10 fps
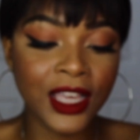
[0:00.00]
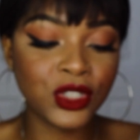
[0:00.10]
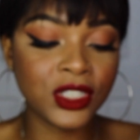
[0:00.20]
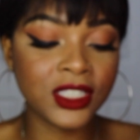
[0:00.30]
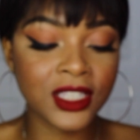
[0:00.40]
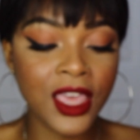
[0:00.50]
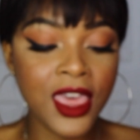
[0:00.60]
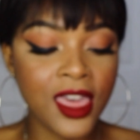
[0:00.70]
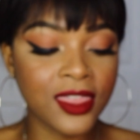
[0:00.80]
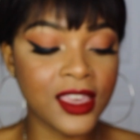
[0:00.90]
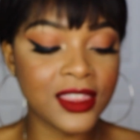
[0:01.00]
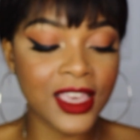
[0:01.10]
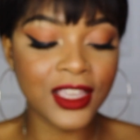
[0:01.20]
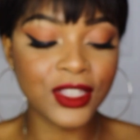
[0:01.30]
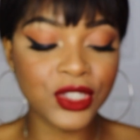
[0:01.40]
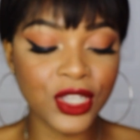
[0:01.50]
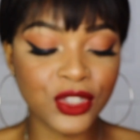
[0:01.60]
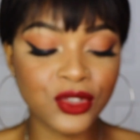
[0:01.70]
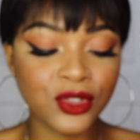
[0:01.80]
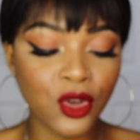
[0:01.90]
just think that it is like
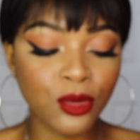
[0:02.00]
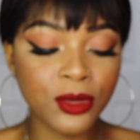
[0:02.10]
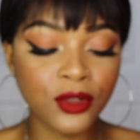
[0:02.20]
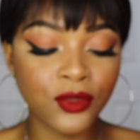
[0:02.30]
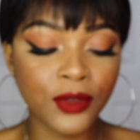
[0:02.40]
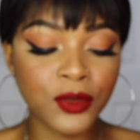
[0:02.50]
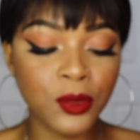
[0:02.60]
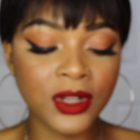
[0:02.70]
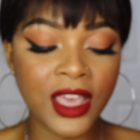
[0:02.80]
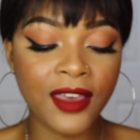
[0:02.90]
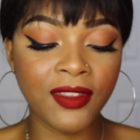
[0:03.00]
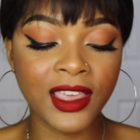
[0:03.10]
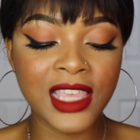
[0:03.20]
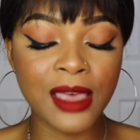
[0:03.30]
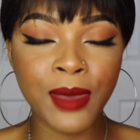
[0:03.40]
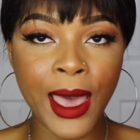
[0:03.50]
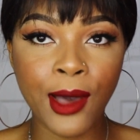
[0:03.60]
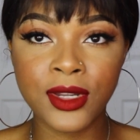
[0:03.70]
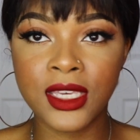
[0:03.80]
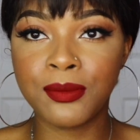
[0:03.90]
so beautiful. If you want to have like that
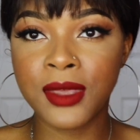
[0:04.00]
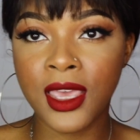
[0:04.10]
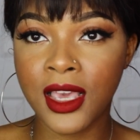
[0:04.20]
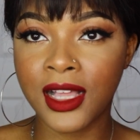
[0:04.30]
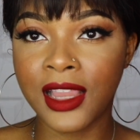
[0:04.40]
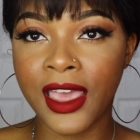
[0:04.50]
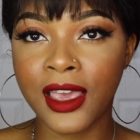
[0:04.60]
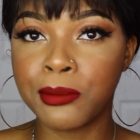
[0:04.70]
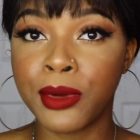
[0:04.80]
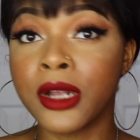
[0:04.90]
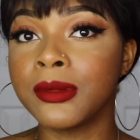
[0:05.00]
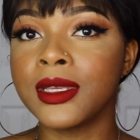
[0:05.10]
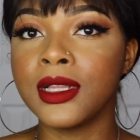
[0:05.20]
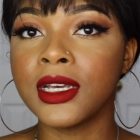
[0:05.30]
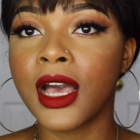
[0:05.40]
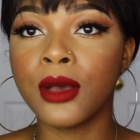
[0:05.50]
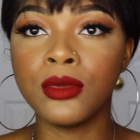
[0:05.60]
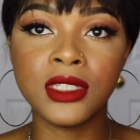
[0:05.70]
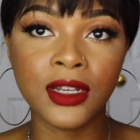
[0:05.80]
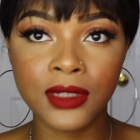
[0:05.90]
pouty pink like Barbie look, I
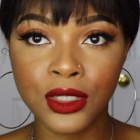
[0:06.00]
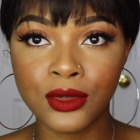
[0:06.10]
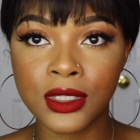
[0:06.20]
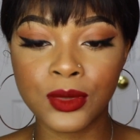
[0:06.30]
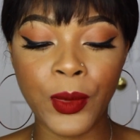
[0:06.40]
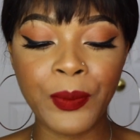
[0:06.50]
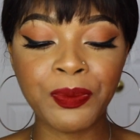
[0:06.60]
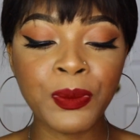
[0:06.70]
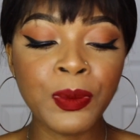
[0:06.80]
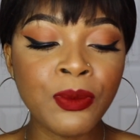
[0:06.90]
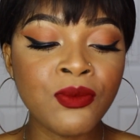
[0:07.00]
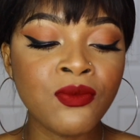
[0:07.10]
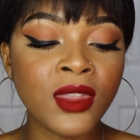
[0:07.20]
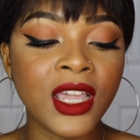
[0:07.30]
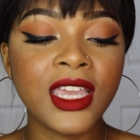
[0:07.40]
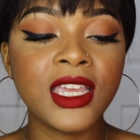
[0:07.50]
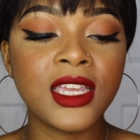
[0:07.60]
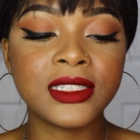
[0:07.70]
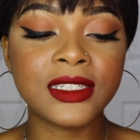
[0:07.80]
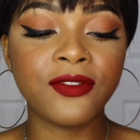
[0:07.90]
would definitely use this one.
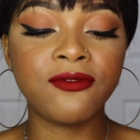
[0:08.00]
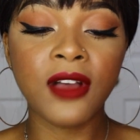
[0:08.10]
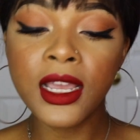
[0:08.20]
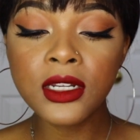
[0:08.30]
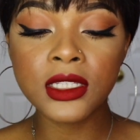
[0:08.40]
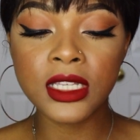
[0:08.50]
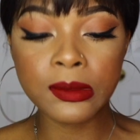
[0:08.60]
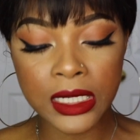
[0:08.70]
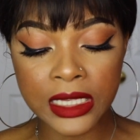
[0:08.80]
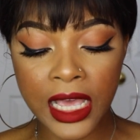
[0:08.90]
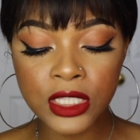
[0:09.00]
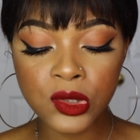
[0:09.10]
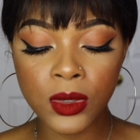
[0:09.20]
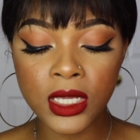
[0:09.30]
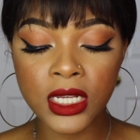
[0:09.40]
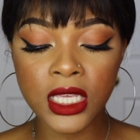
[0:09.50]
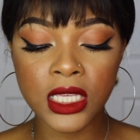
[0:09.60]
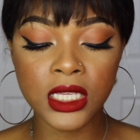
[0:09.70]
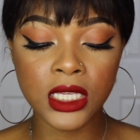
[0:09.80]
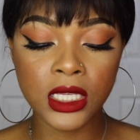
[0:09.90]
And finally, my last one
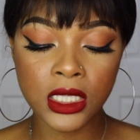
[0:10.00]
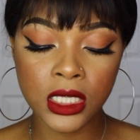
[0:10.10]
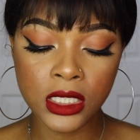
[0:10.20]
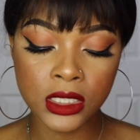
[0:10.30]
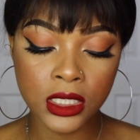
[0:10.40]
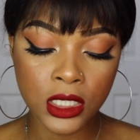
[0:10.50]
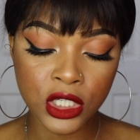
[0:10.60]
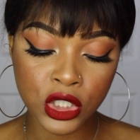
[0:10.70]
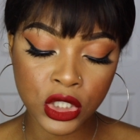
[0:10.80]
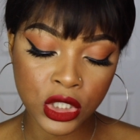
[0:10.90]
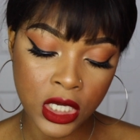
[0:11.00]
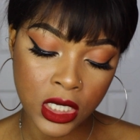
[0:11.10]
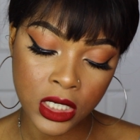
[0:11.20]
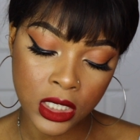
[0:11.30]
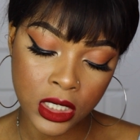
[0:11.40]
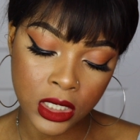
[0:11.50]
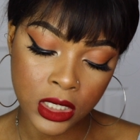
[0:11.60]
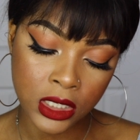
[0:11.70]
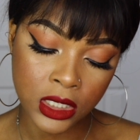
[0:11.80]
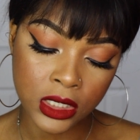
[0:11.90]
is the
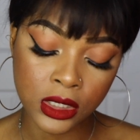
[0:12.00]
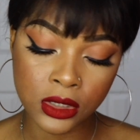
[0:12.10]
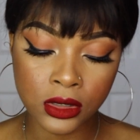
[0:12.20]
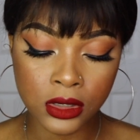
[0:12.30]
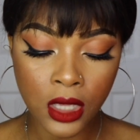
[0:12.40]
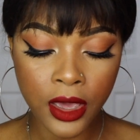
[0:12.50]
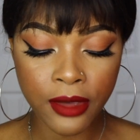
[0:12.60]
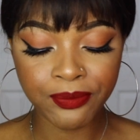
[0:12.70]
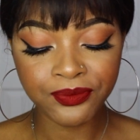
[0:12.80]
shade doesn't say.